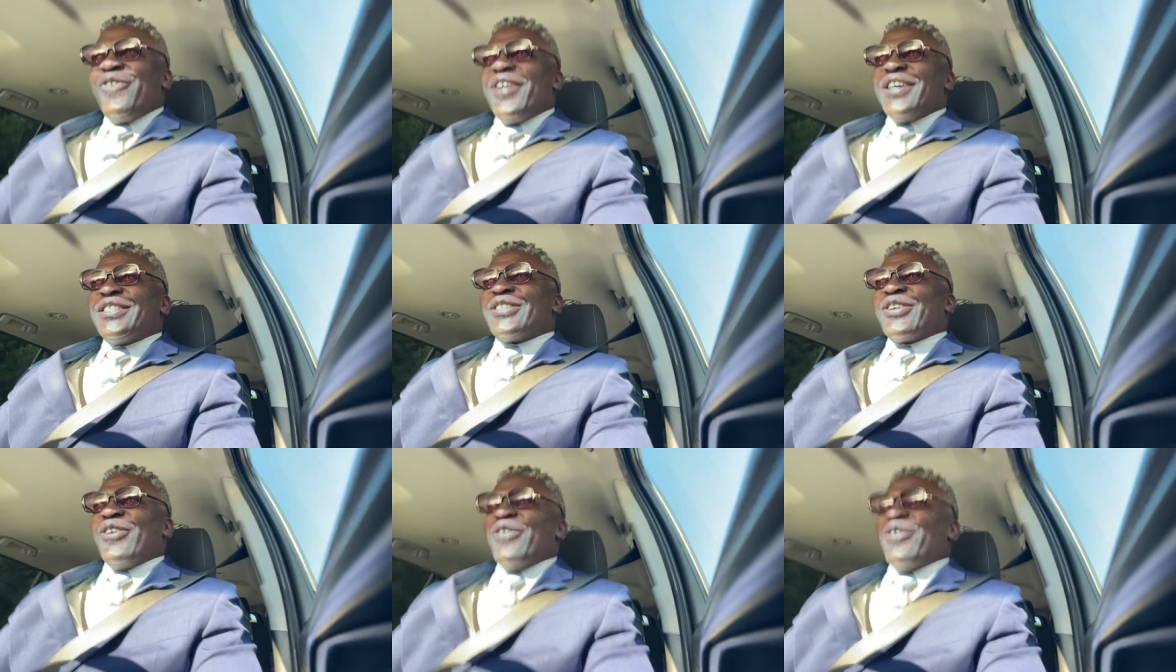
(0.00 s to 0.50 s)

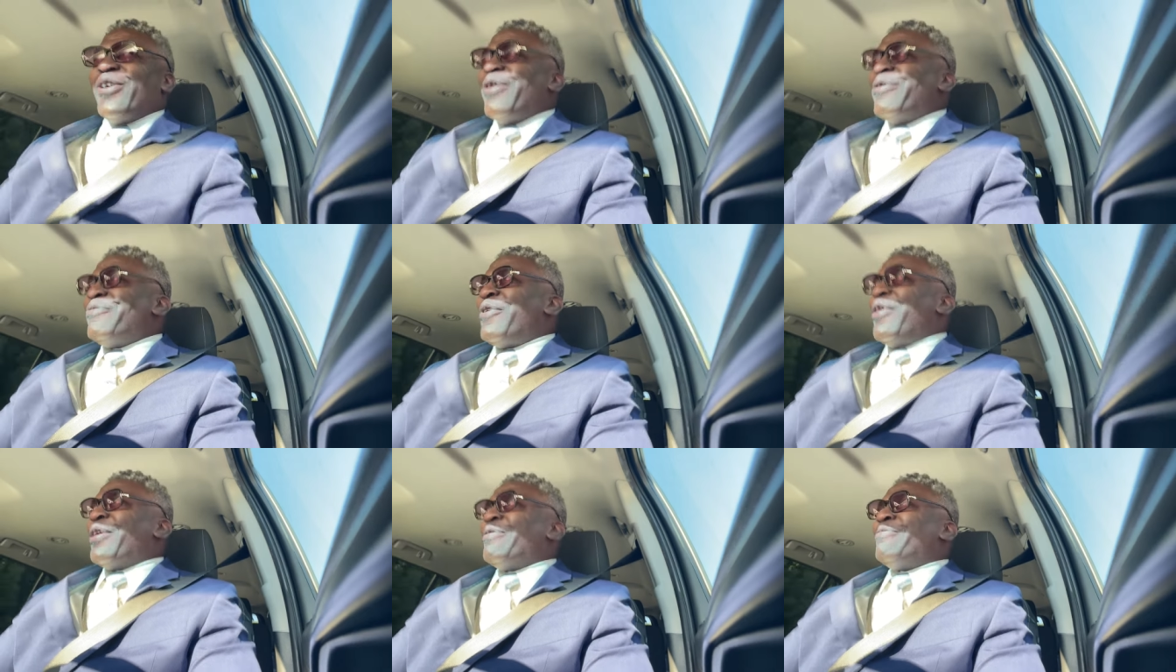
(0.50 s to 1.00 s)
What's going on,
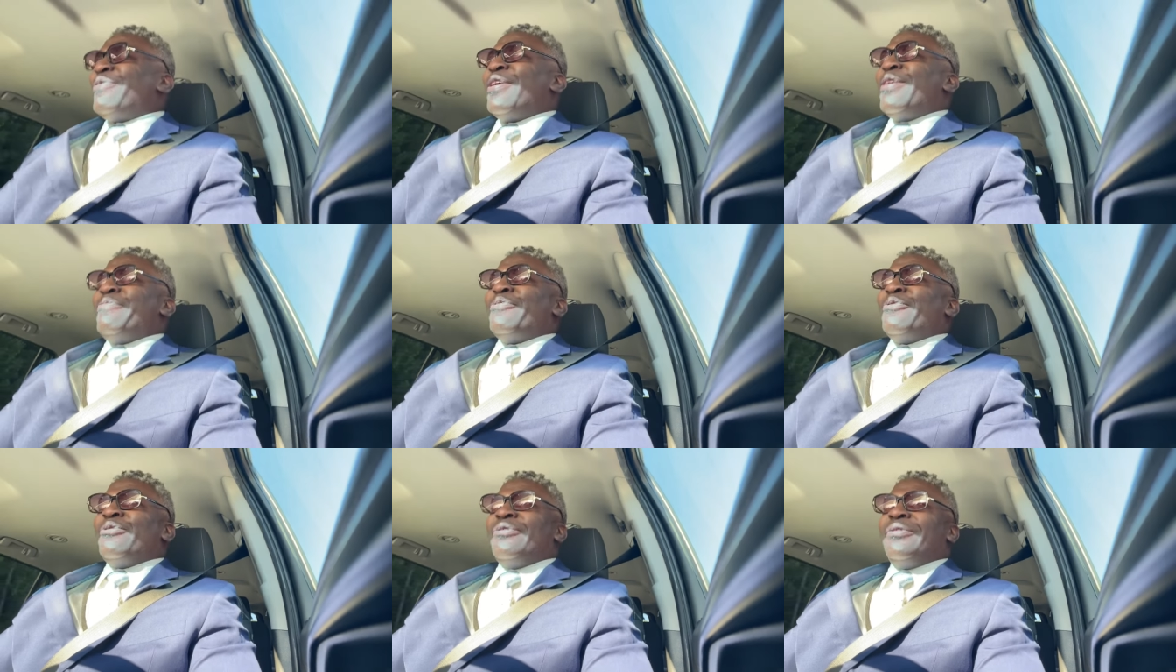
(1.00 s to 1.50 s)
party
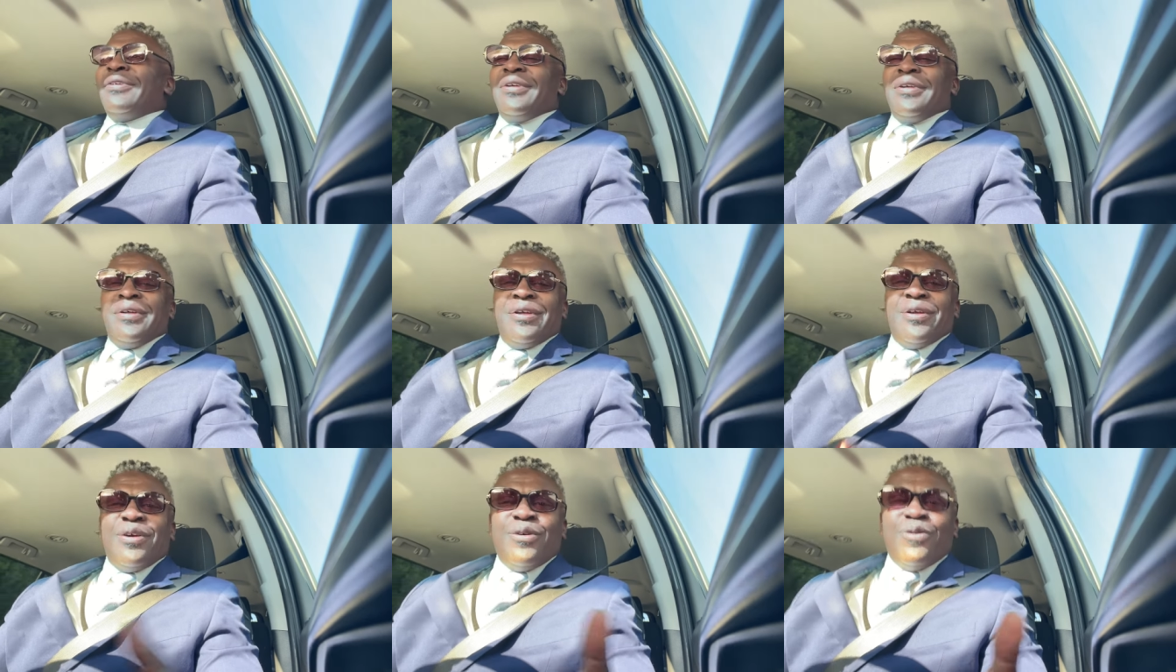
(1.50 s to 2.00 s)
people?
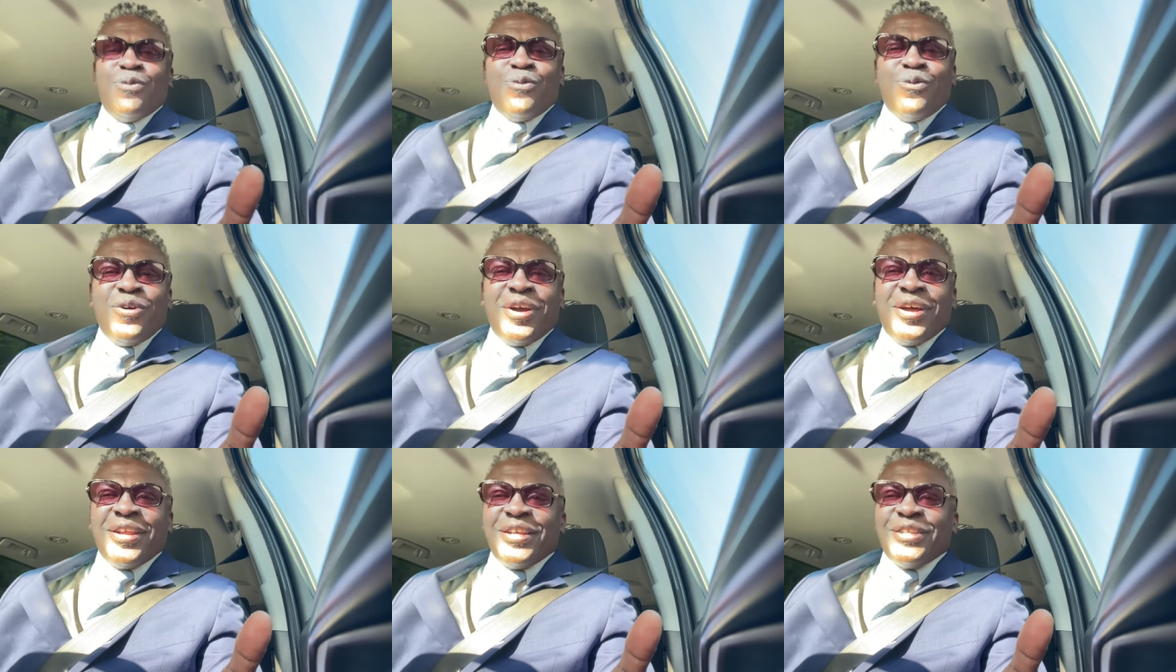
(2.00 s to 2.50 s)

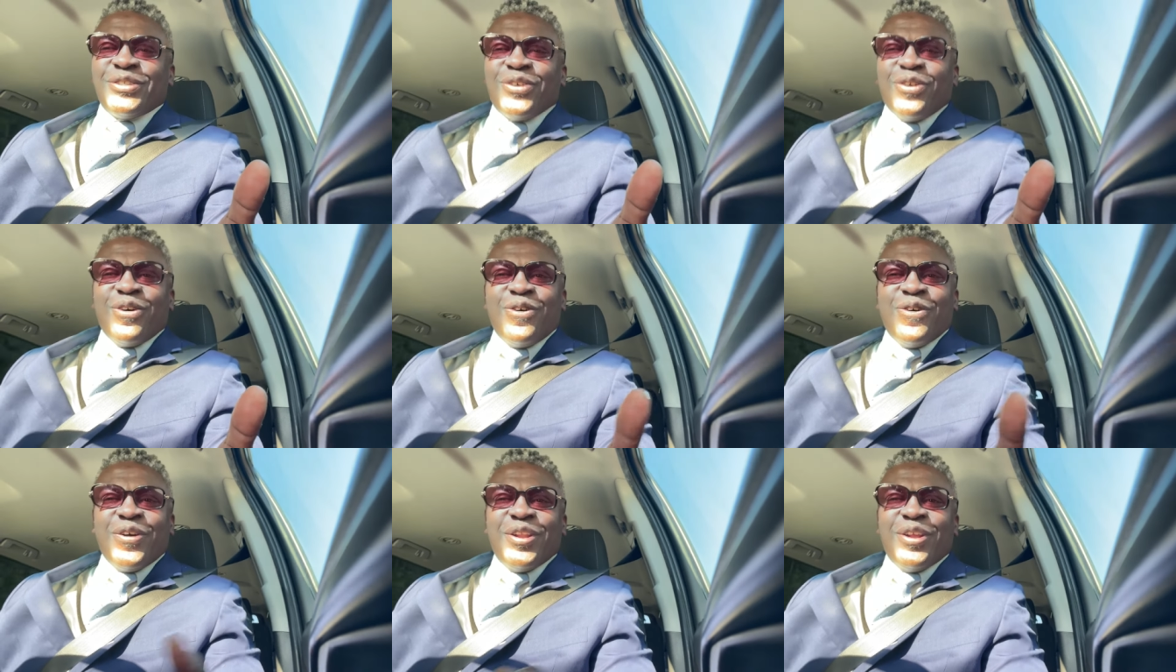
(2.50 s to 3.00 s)
What is
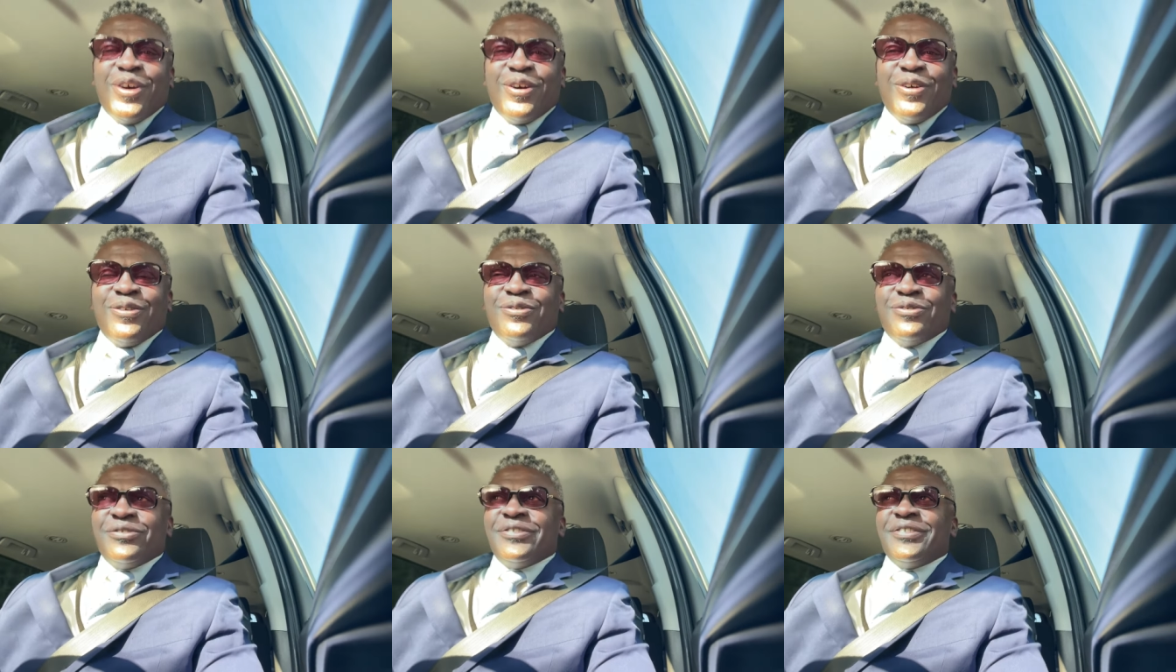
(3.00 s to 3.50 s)
going
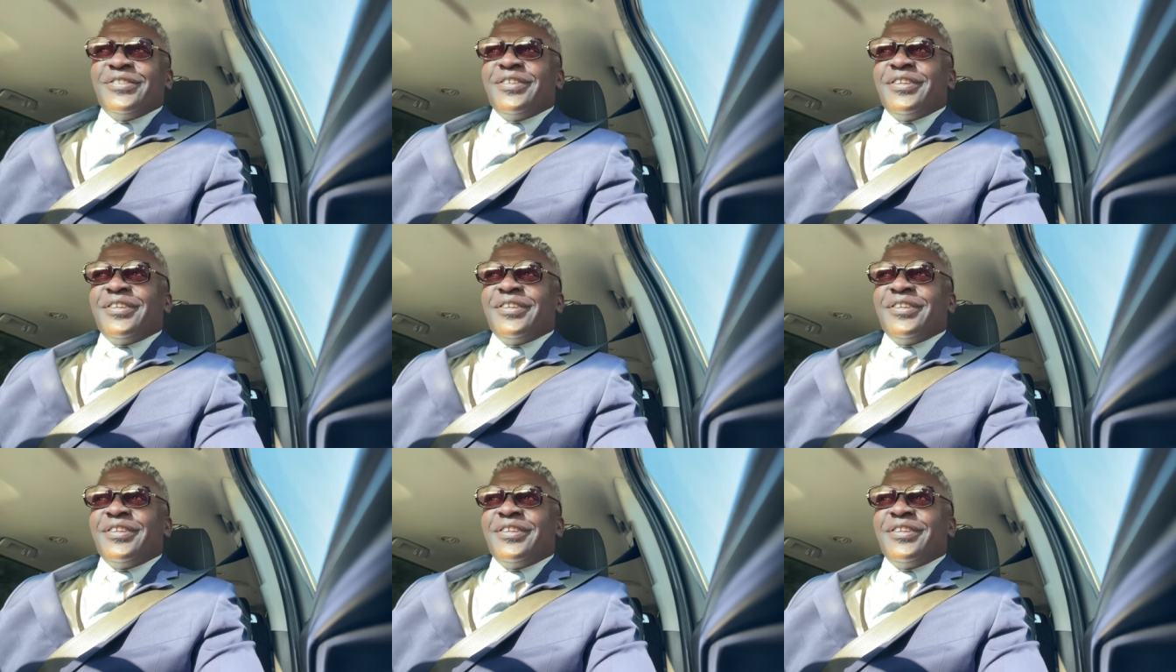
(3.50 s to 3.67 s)
on?